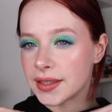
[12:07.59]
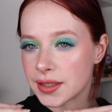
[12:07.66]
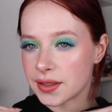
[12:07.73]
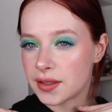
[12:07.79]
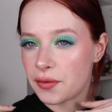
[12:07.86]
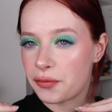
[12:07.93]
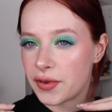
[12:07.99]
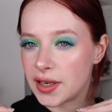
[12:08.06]
This is
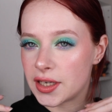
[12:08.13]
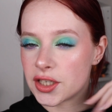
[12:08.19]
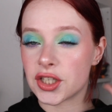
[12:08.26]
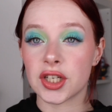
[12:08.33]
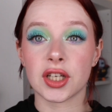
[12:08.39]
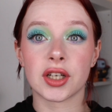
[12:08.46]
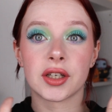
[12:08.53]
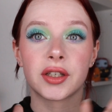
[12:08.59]
the finished
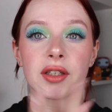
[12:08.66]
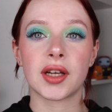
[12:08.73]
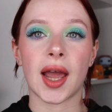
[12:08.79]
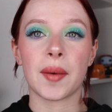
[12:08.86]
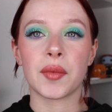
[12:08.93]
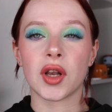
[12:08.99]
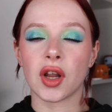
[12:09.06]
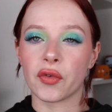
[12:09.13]
look.
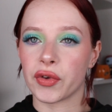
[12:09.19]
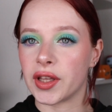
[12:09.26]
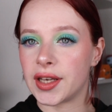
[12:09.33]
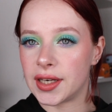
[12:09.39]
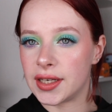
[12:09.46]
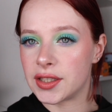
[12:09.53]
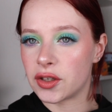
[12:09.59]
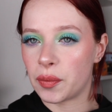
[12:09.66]
I'm loving
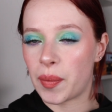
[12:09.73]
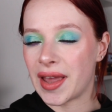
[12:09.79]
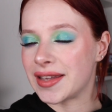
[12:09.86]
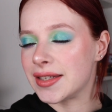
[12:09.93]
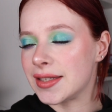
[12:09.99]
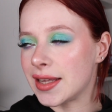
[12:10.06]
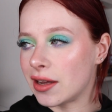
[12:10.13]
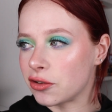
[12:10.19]
the little
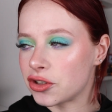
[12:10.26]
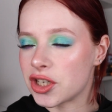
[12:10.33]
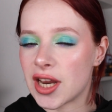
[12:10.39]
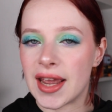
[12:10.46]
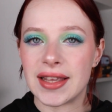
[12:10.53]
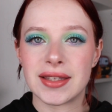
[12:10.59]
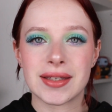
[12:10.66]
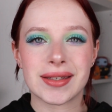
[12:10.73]
pastel
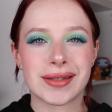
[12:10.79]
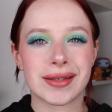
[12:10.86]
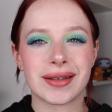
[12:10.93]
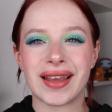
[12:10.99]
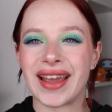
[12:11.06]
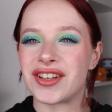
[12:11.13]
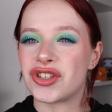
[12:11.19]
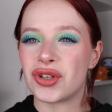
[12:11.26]
shades.
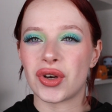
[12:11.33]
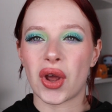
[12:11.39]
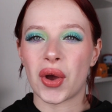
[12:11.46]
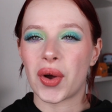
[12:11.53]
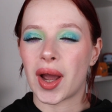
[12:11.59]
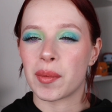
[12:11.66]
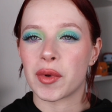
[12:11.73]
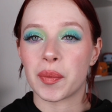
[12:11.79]
As you
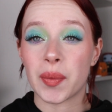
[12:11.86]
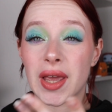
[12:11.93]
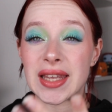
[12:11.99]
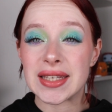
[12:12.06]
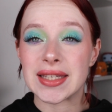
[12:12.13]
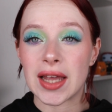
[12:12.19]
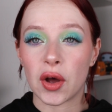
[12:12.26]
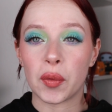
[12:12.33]
know, I'm a
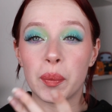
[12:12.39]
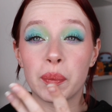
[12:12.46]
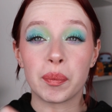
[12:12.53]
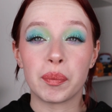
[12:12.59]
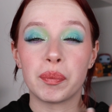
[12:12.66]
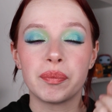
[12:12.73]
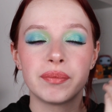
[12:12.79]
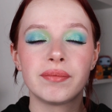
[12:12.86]
pastel
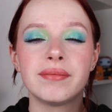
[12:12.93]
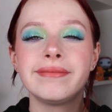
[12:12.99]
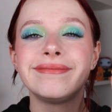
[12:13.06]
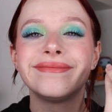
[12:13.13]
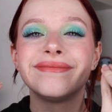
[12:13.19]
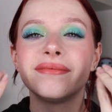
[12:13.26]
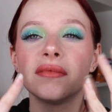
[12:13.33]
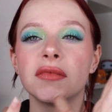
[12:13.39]

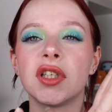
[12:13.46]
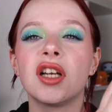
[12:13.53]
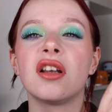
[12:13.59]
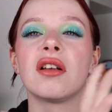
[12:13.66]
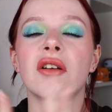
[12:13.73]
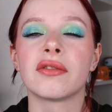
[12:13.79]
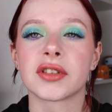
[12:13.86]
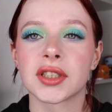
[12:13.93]

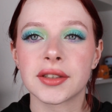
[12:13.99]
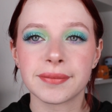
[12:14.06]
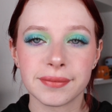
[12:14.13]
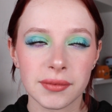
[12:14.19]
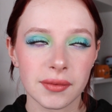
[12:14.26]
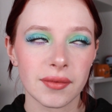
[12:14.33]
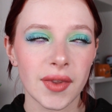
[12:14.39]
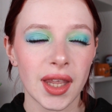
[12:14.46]
lover.
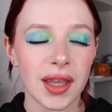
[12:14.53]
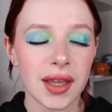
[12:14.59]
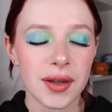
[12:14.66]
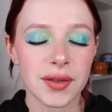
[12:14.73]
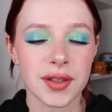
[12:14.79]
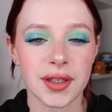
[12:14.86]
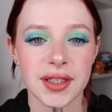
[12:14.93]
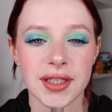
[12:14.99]
I
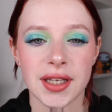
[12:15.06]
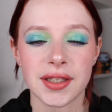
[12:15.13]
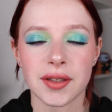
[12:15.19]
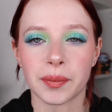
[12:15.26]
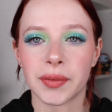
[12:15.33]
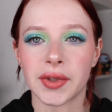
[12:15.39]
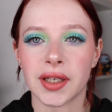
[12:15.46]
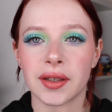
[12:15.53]
was gonna say
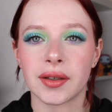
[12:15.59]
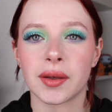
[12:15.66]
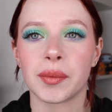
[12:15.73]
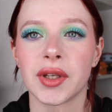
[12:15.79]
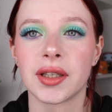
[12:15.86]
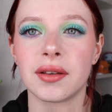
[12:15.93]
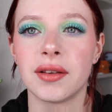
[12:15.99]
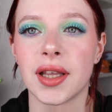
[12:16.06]
something a
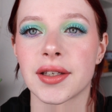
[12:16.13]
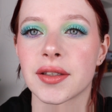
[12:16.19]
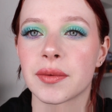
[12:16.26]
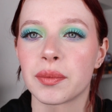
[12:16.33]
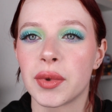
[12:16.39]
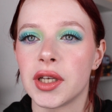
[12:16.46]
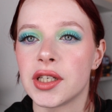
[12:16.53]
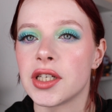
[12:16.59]
bit less
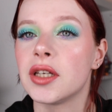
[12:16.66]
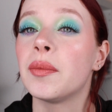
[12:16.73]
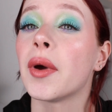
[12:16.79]
PG,